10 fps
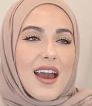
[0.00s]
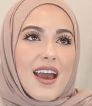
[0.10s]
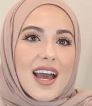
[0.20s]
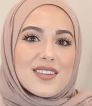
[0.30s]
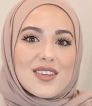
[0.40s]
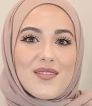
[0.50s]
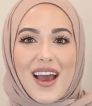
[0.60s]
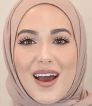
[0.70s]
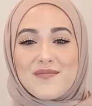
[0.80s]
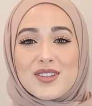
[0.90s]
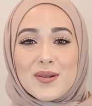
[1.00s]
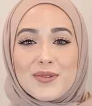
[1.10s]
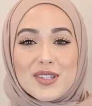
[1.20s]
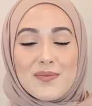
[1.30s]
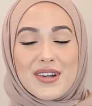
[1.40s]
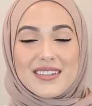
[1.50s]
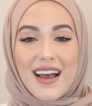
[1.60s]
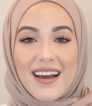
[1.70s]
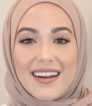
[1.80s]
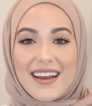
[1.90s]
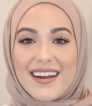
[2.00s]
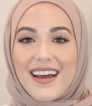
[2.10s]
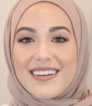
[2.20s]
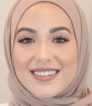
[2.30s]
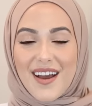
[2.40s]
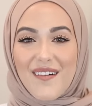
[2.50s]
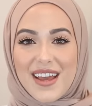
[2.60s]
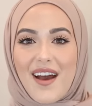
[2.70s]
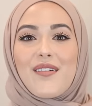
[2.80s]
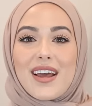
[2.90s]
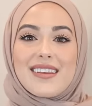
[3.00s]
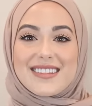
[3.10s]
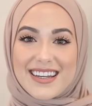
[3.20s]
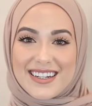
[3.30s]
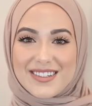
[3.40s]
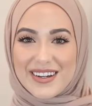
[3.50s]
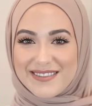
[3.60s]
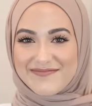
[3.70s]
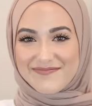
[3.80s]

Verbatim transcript: And so yeah, I'm super excited. So yeah, okay, let's get into it.